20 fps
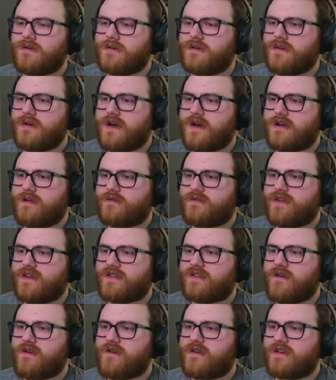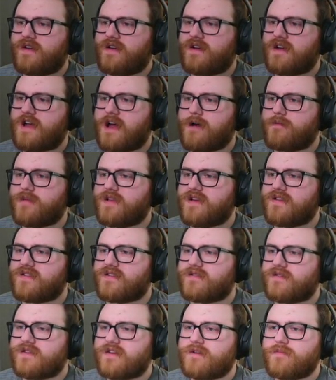I don't think there are any anomalies in
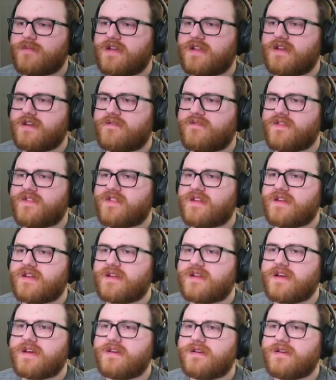the immediate vicinity.